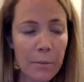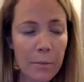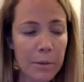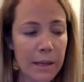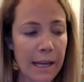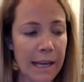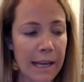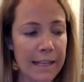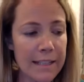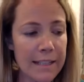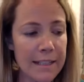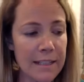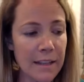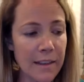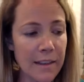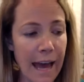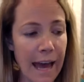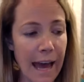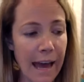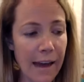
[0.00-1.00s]
play into
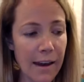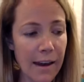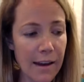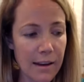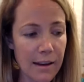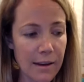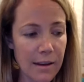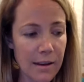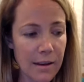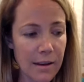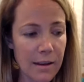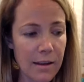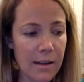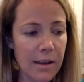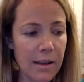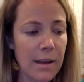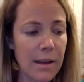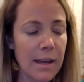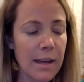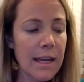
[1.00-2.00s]
that
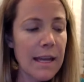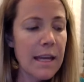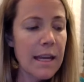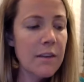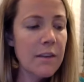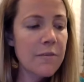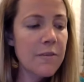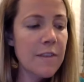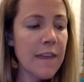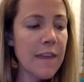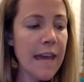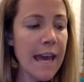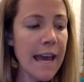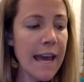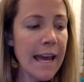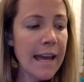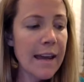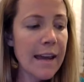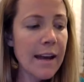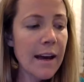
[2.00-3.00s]
if
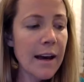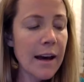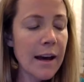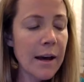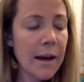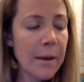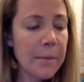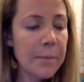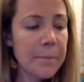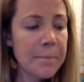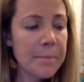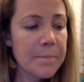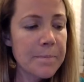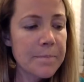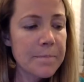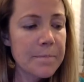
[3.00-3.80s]
they um